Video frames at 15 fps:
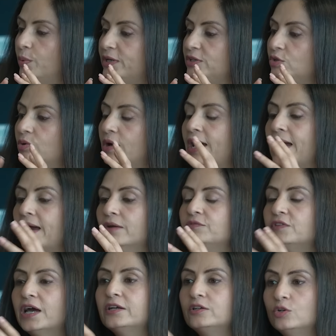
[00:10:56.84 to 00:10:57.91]
when you
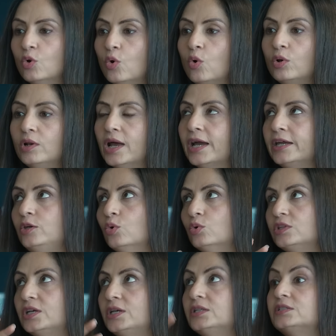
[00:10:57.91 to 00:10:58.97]
have that goal, I
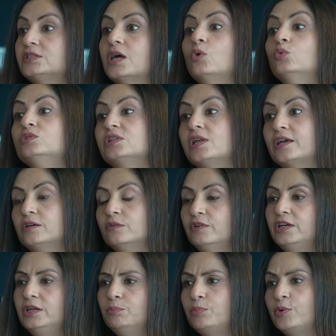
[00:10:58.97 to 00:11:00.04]
know that it sounds like a
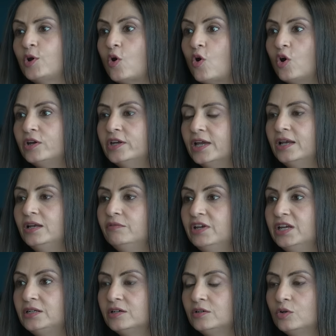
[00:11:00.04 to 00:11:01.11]
very broad,
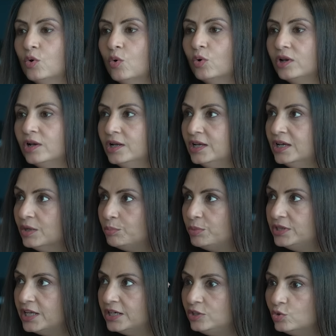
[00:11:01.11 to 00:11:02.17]
elevated goal, mm.
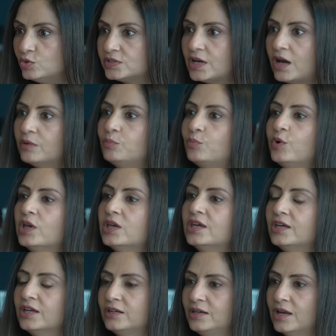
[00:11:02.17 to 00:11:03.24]
but then you start
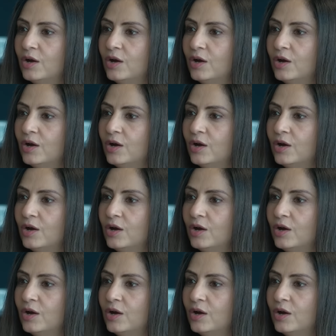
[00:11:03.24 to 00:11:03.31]
breaking it